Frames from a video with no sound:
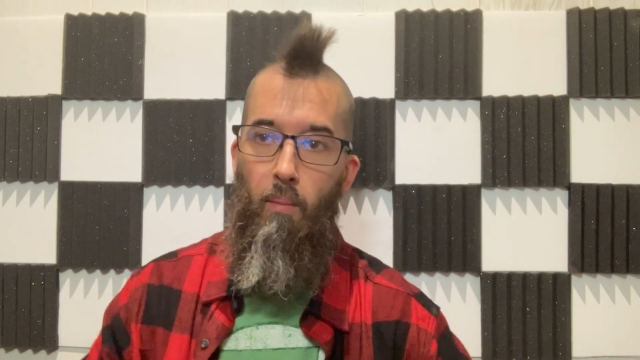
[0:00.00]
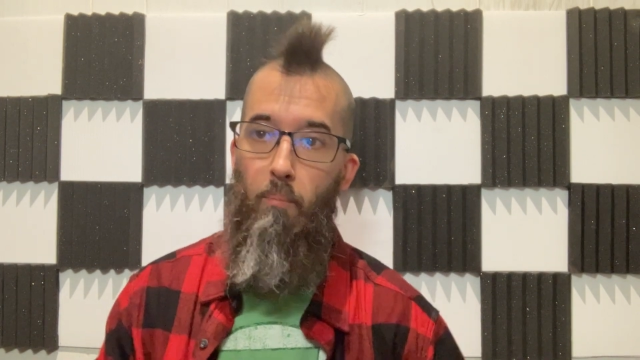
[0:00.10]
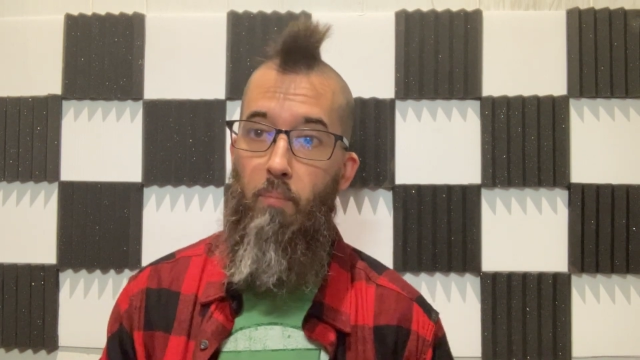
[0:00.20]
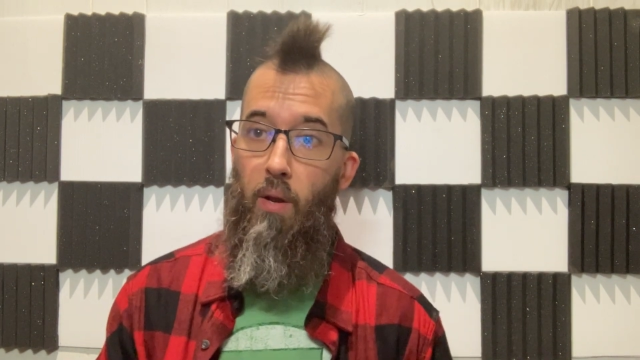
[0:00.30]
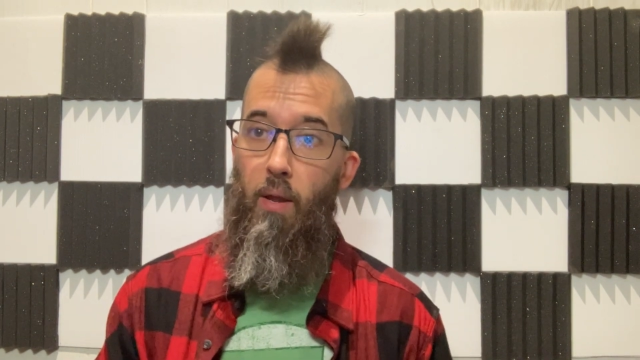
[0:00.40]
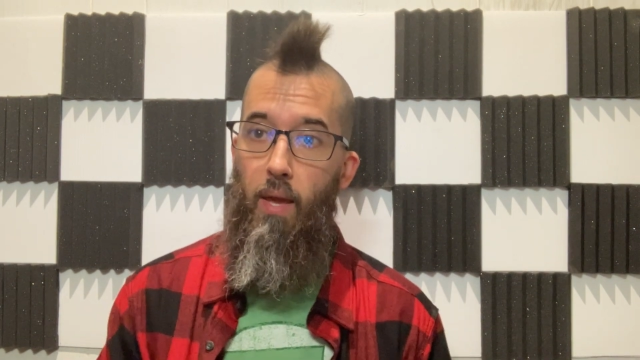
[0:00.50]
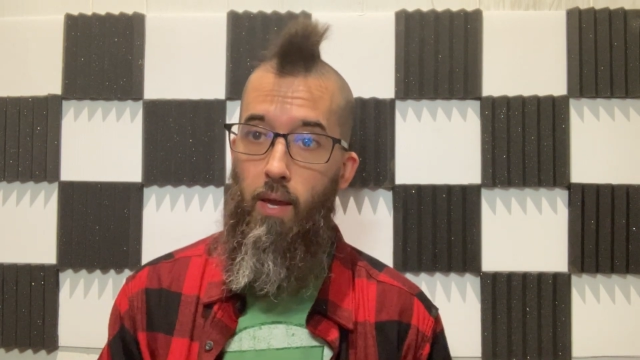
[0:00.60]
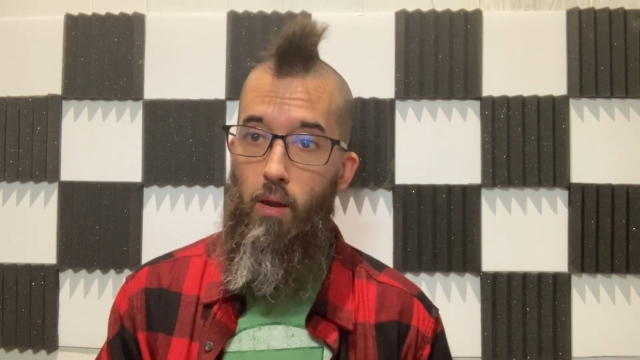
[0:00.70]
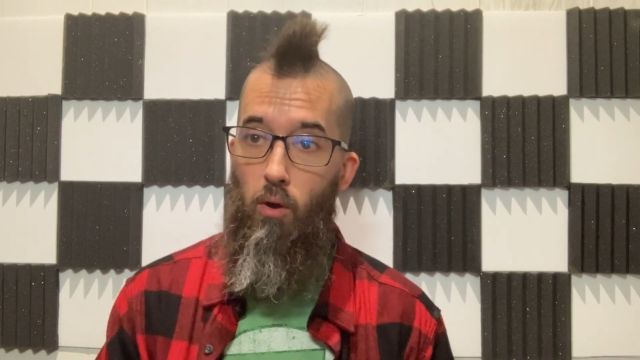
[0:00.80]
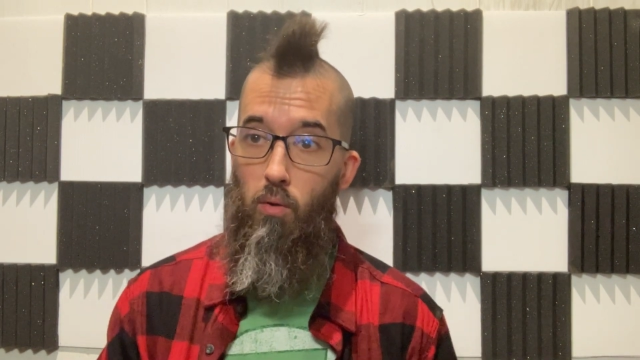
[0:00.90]
But
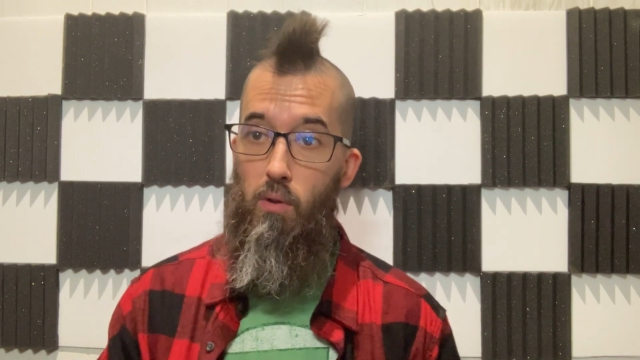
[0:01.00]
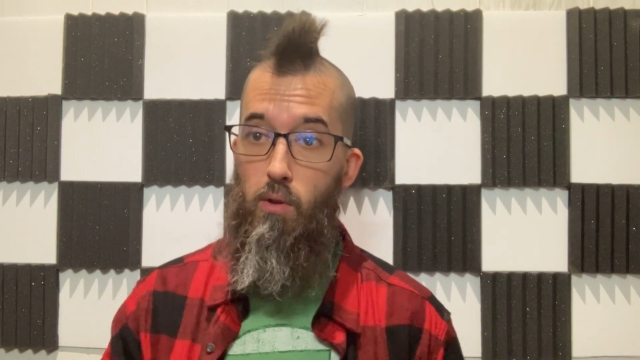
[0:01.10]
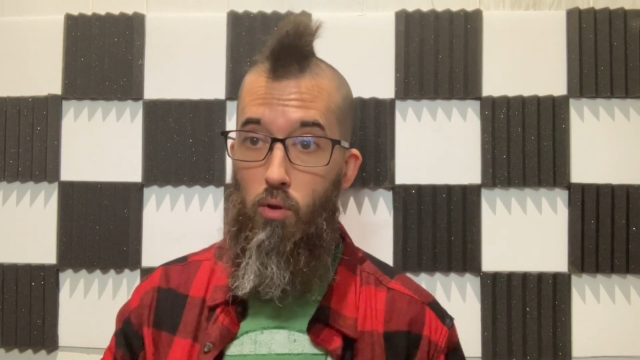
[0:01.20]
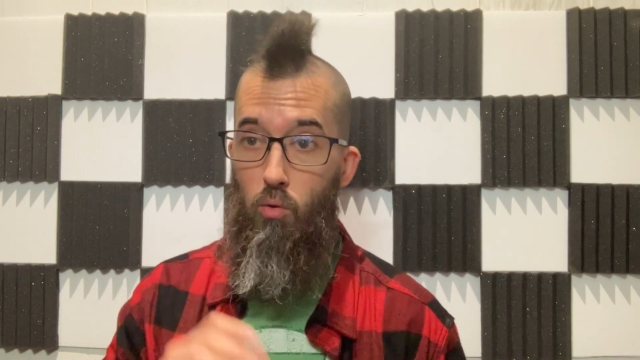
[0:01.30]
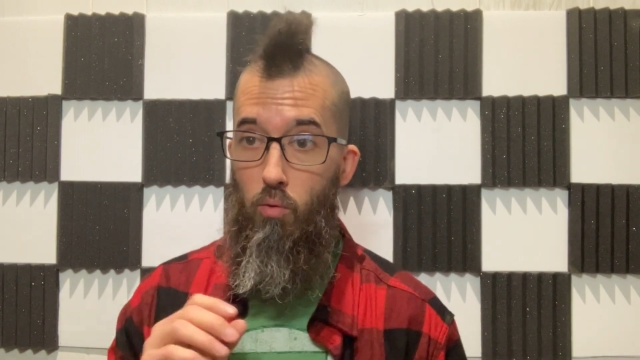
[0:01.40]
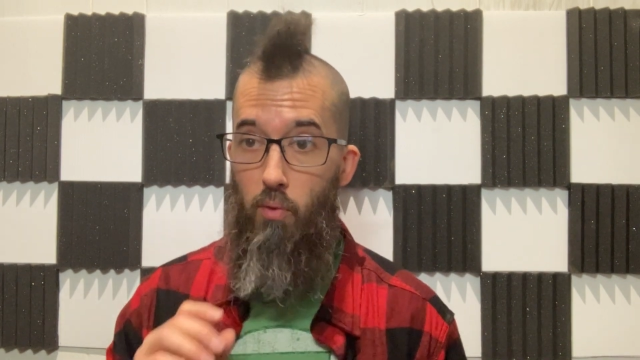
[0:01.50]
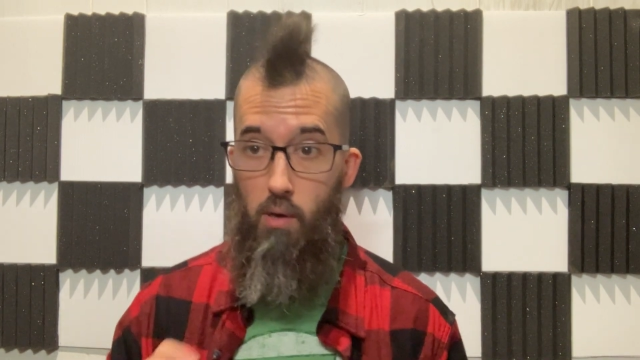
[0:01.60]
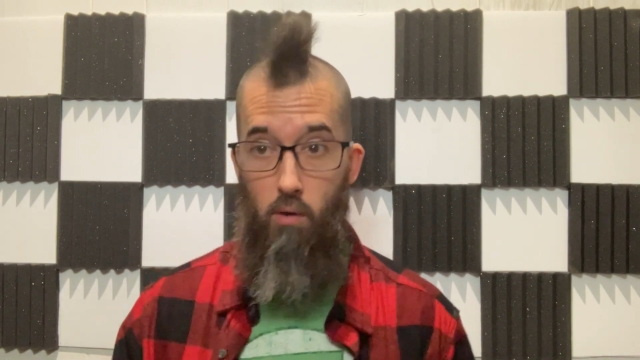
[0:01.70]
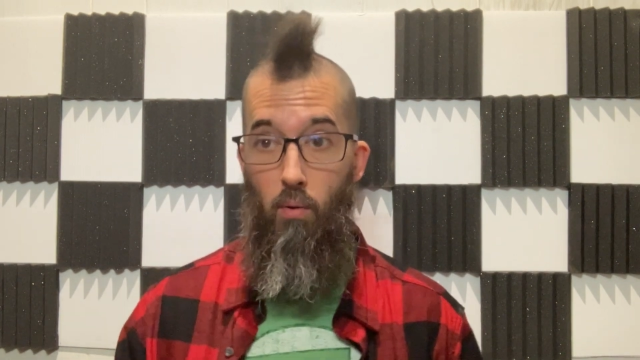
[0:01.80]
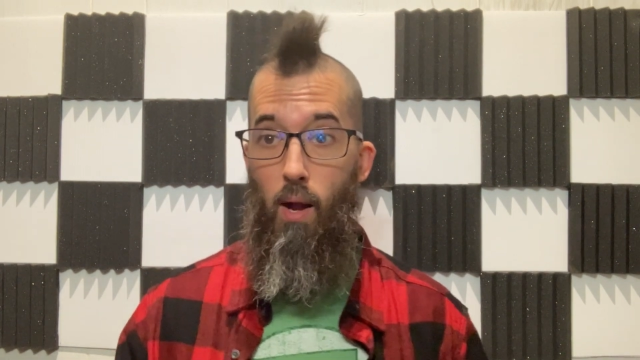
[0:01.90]
he goes to the
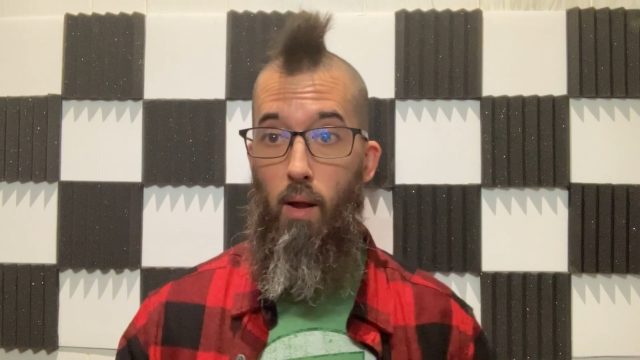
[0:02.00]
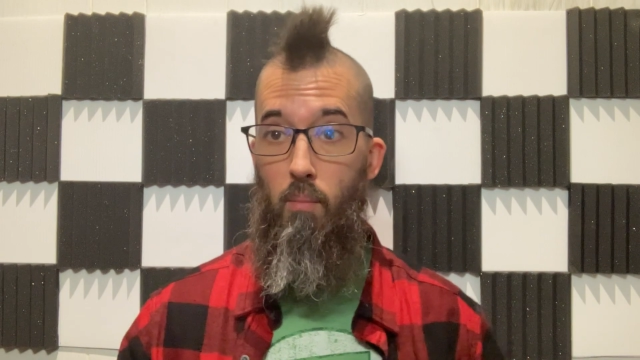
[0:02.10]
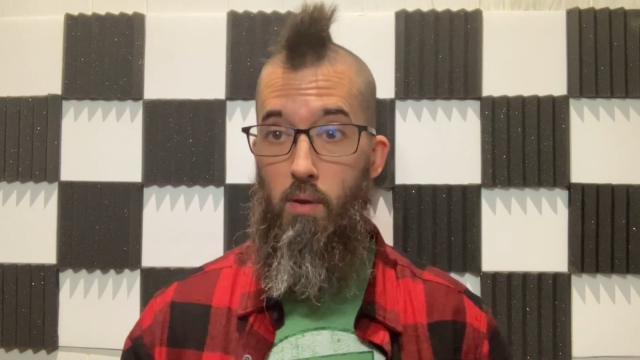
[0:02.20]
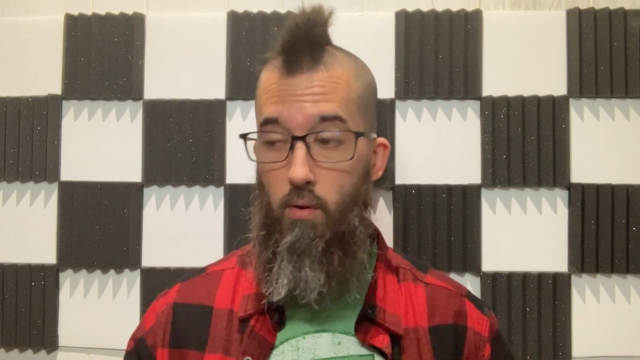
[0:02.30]
scribes,